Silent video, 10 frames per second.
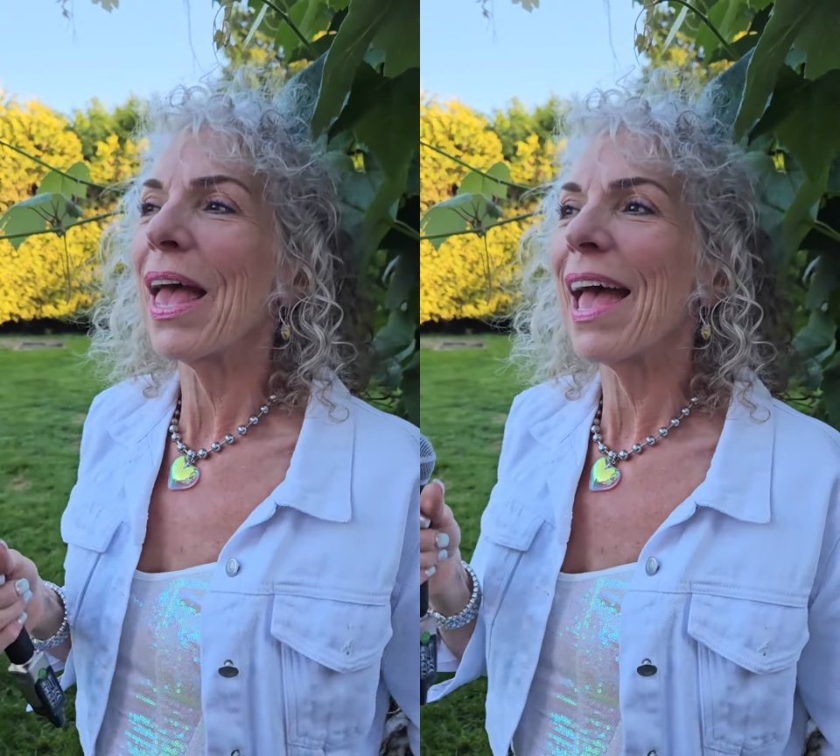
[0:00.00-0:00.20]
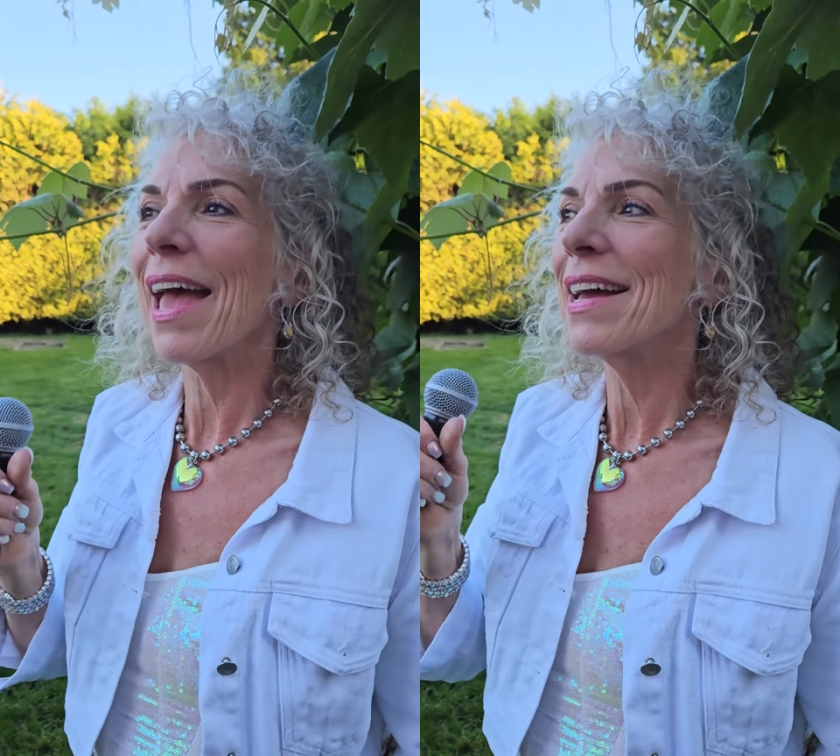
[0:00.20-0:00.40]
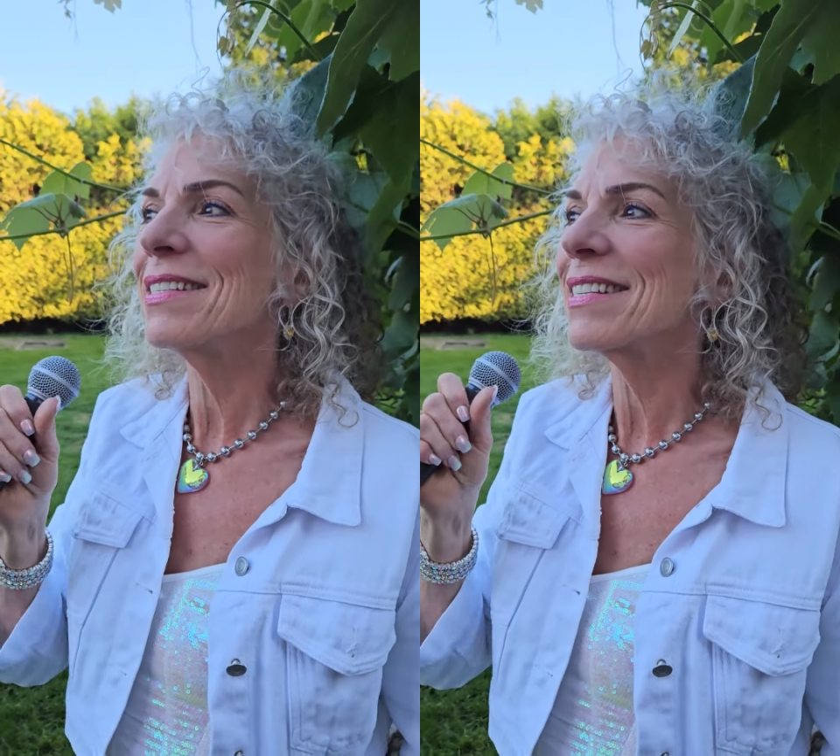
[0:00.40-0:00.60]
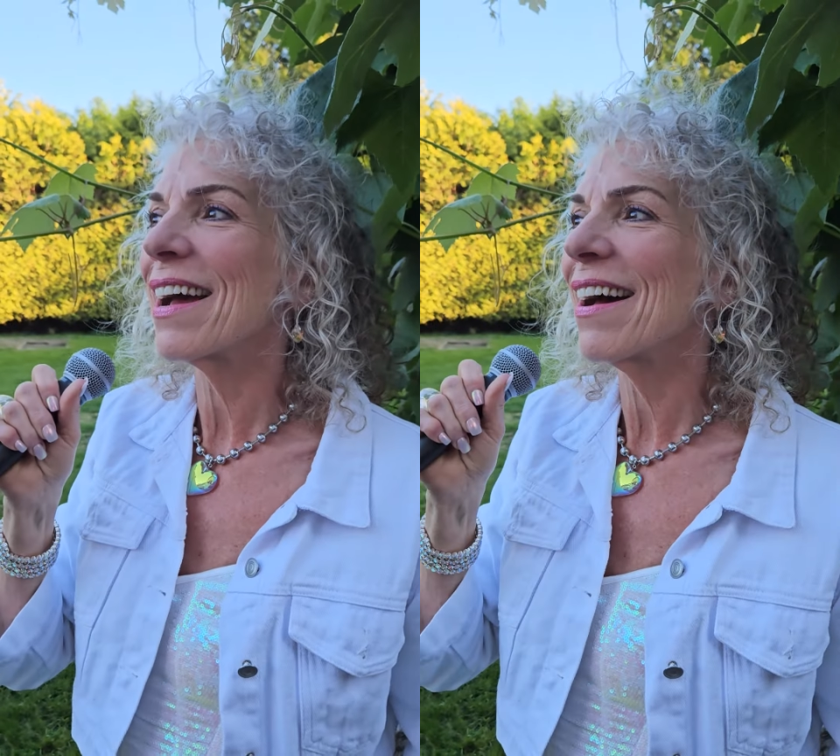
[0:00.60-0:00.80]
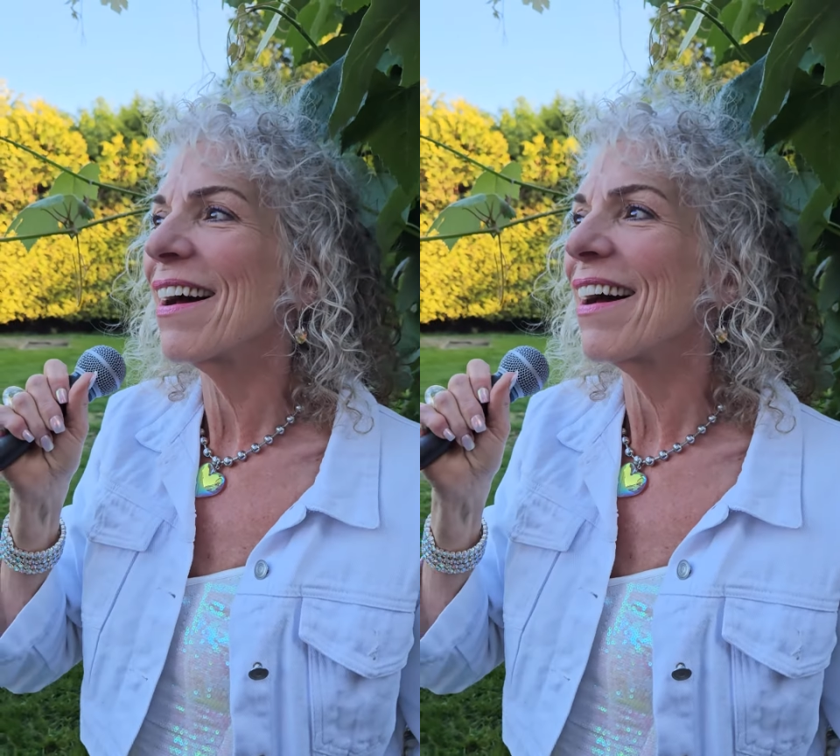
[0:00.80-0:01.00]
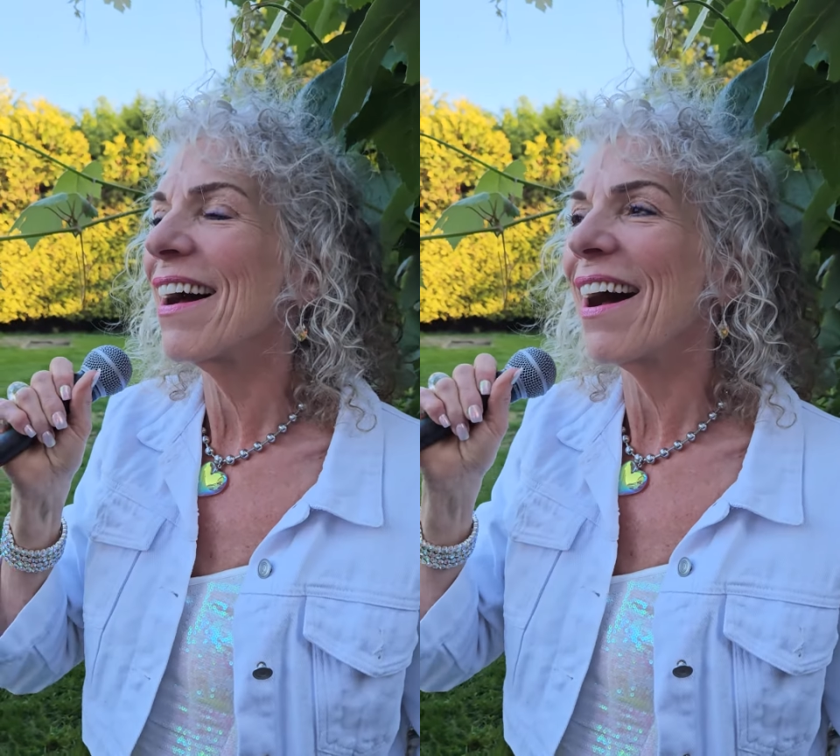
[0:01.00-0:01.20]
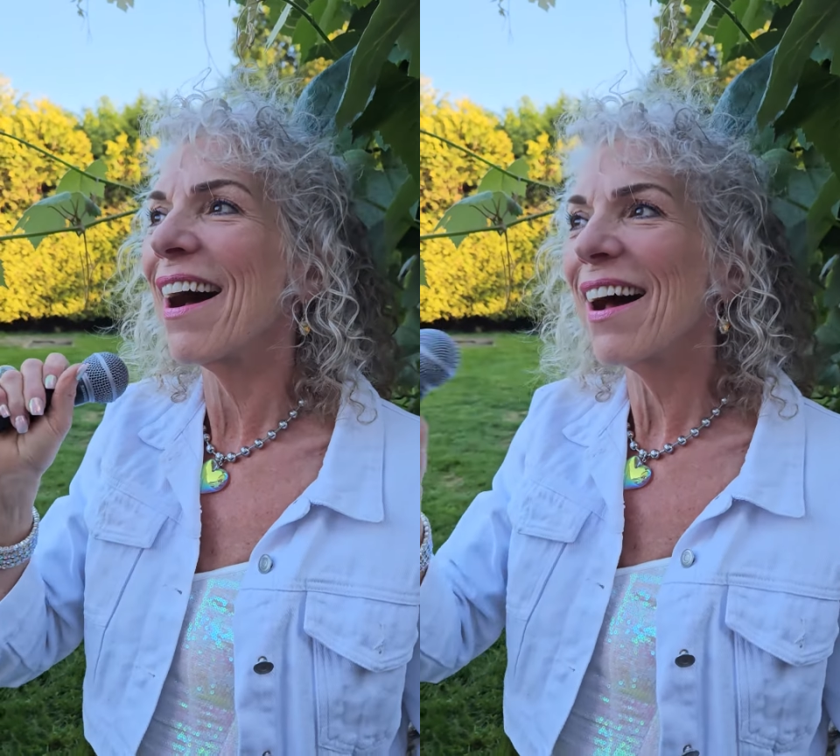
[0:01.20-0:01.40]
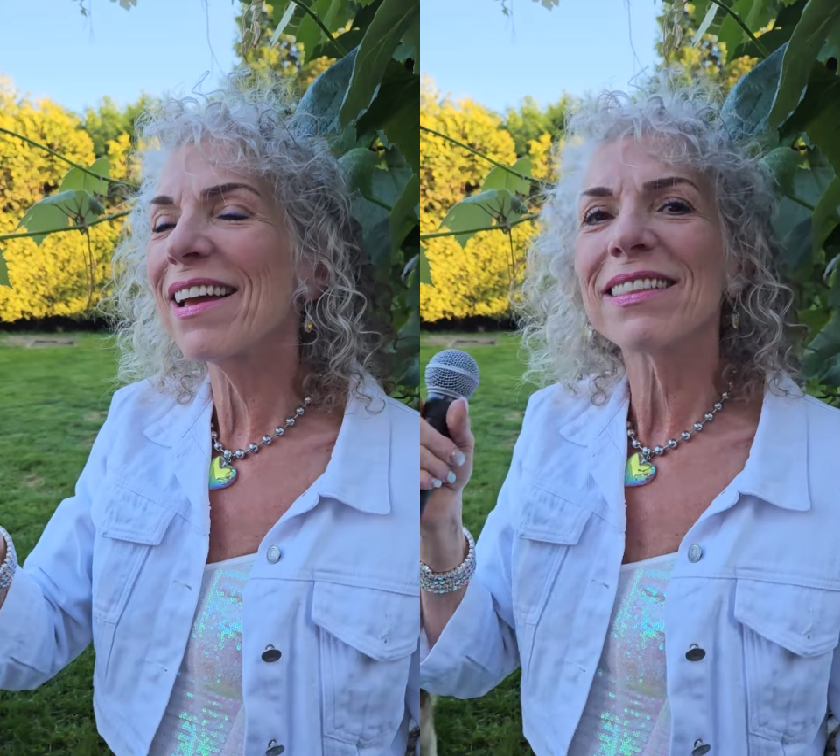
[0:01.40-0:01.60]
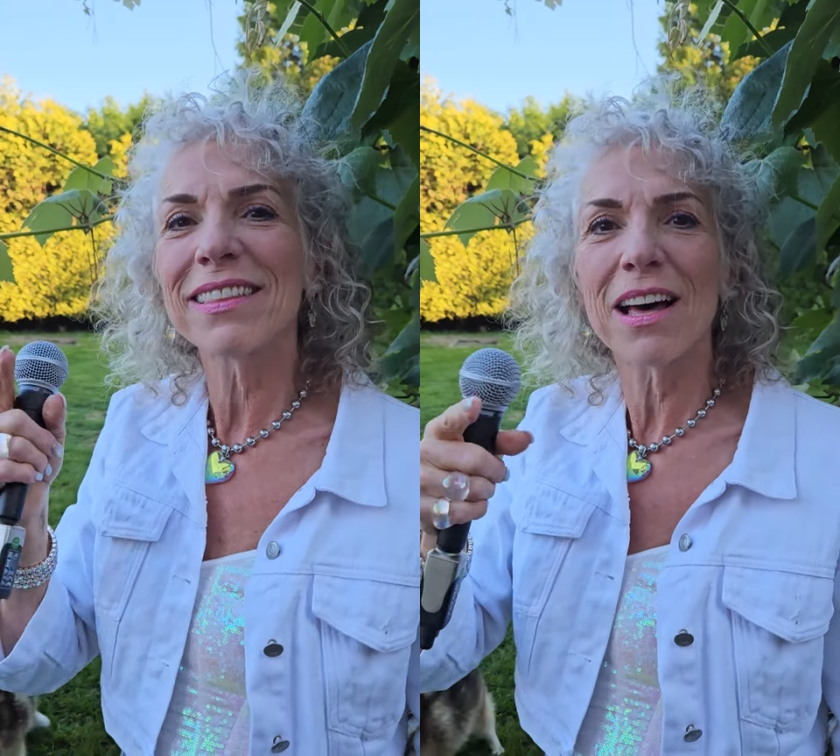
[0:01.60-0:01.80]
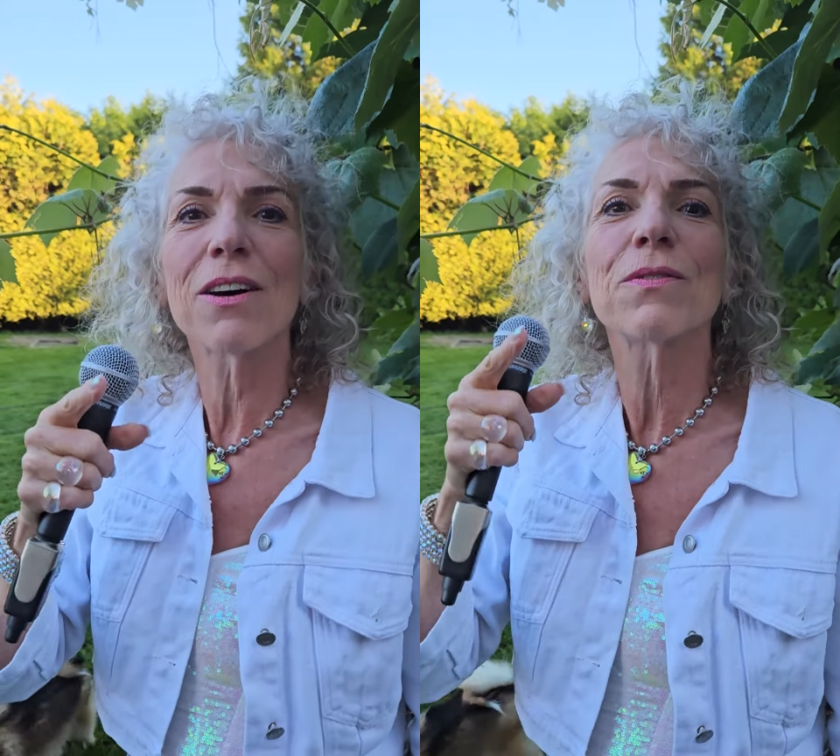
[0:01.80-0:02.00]
And uh, I
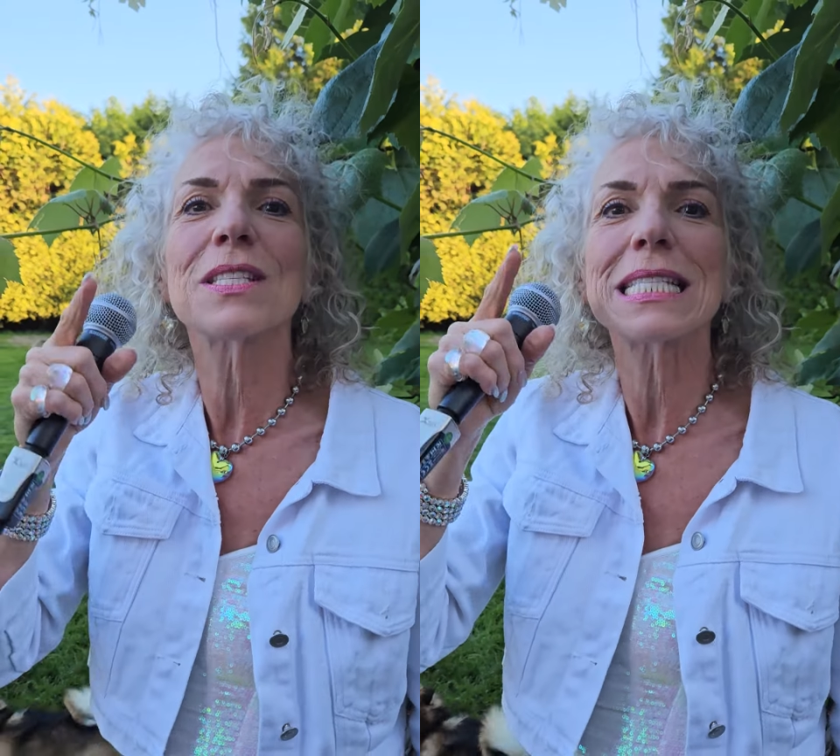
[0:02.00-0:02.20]
love